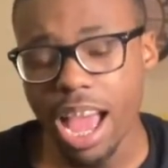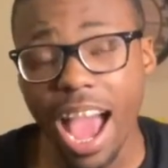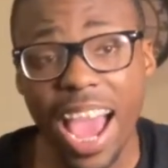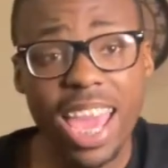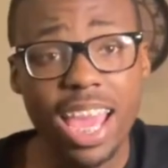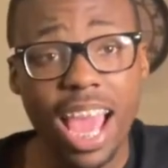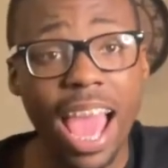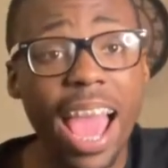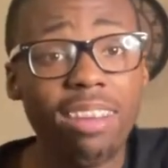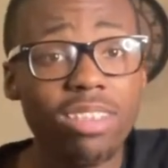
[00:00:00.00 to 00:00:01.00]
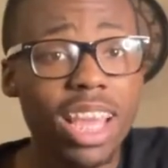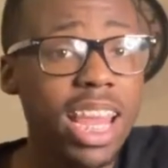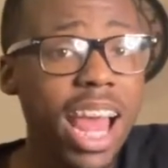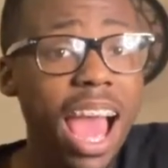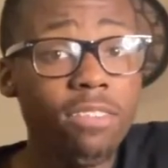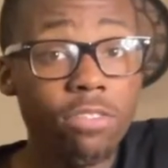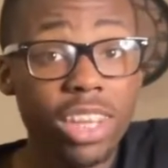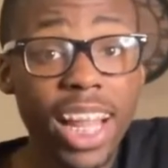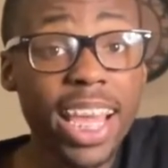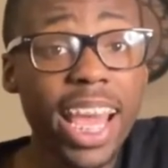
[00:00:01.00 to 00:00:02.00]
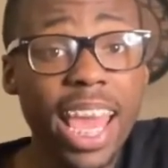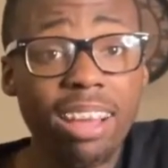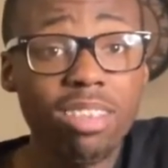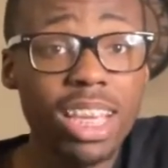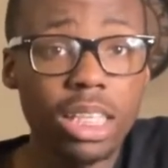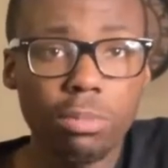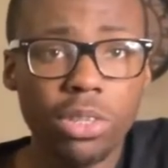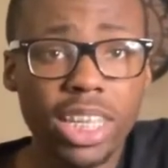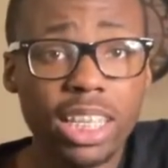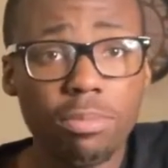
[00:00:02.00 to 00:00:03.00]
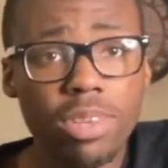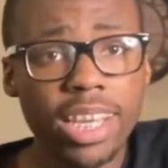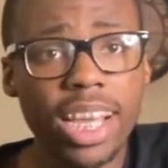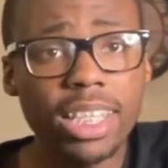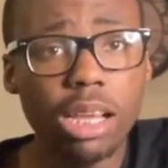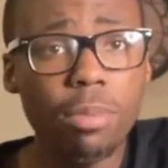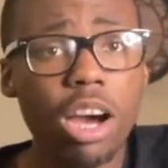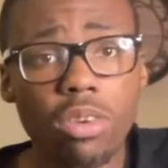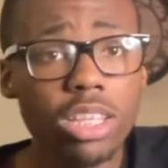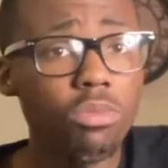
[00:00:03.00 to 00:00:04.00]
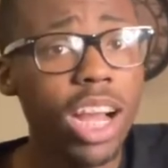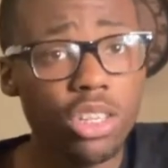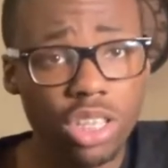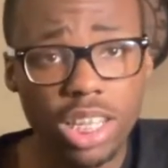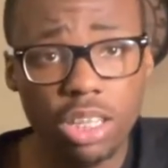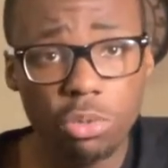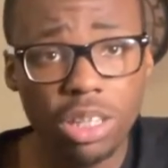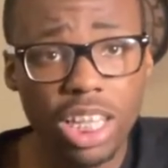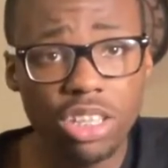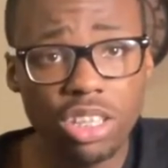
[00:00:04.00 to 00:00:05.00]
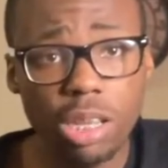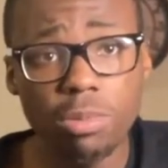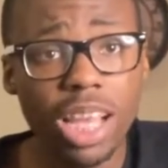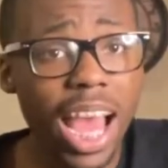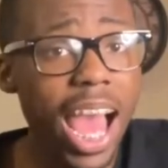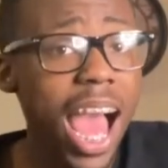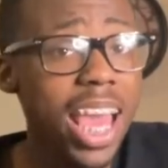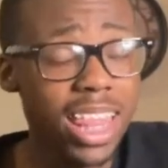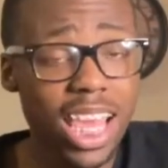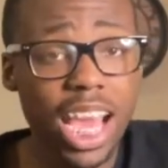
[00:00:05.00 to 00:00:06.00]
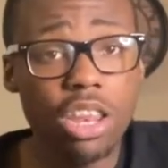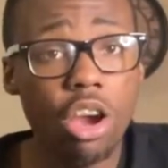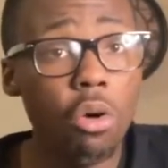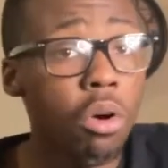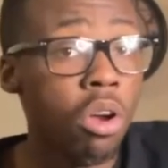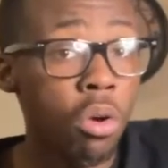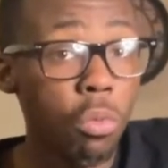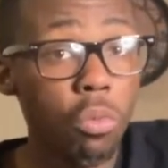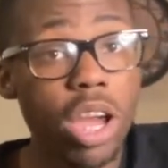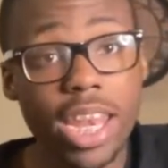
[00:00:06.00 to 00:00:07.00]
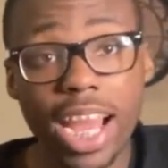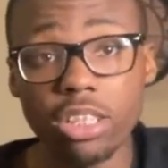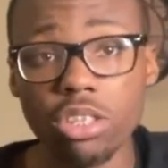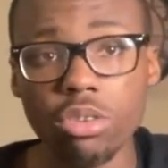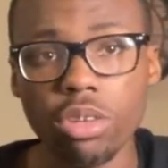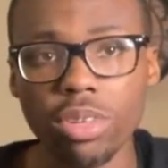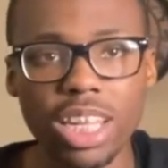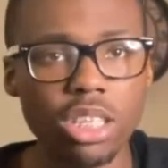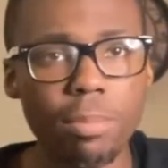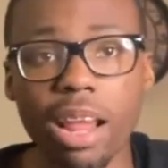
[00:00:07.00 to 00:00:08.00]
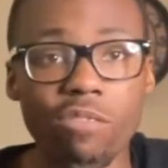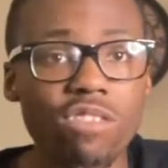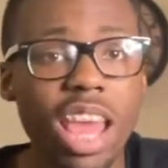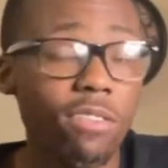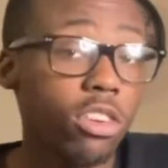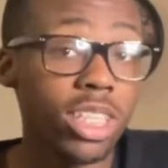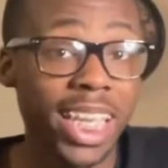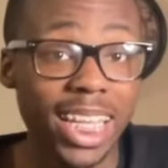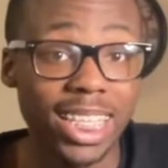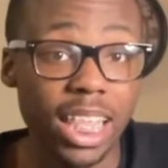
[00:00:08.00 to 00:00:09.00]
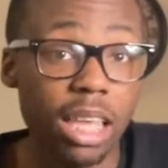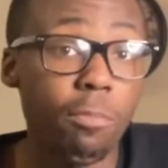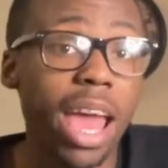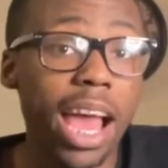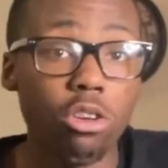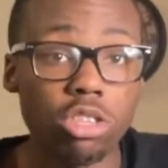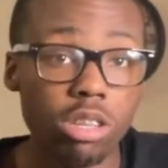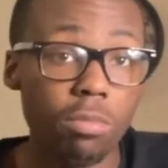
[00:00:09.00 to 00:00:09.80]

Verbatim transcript: I have, and I feel like I have the experience because I'm always watching these relationships. I think I know what not to do in a relationship, but I've never tested them out